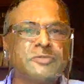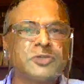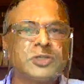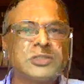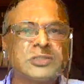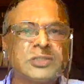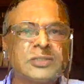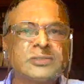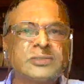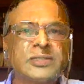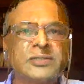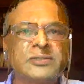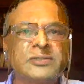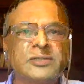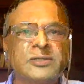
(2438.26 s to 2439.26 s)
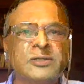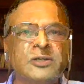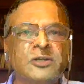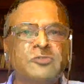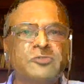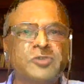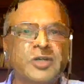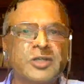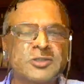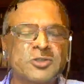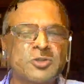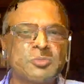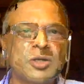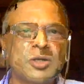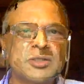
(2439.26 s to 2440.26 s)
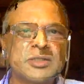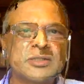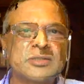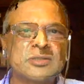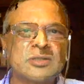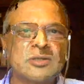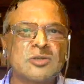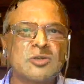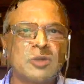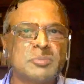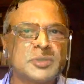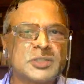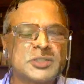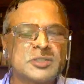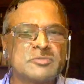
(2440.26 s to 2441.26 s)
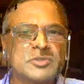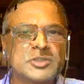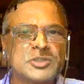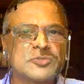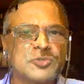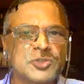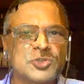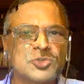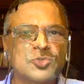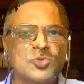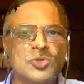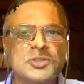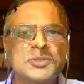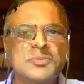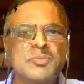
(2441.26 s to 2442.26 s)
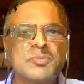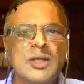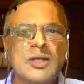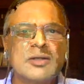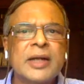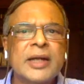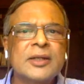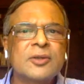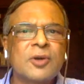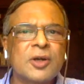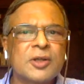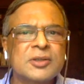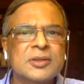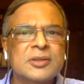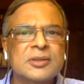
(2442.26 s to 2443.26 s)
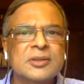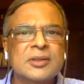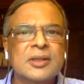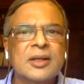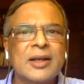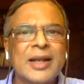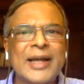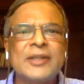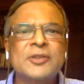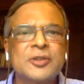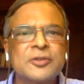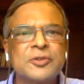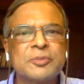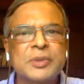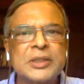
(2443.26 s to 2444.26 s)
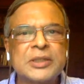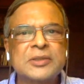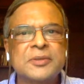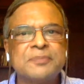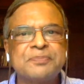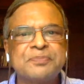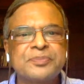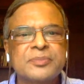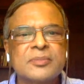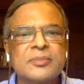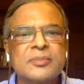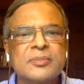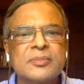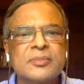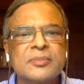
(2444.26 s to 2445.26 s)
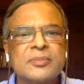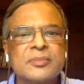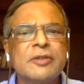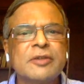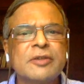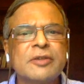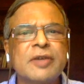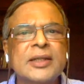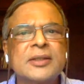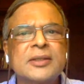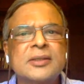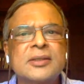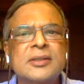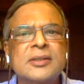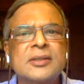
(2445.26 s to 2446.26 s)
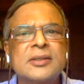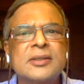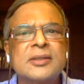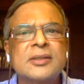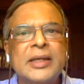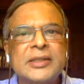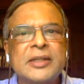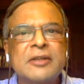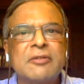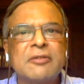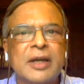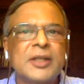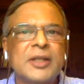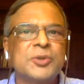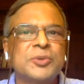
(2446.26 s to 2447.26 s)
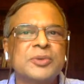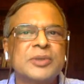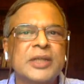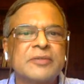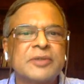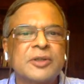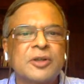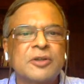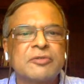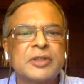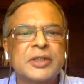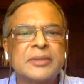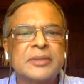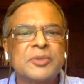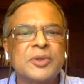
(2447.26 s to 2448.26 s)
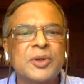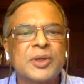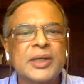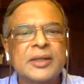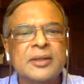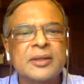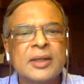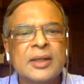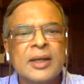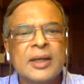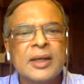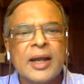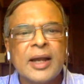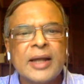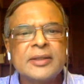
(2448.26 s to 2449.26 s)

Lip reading: take part, for instance, in the first robotics competition, which is for schools, right, costs lakhs of rupees. So we felt that this is an amazing value that we're offering. Okay.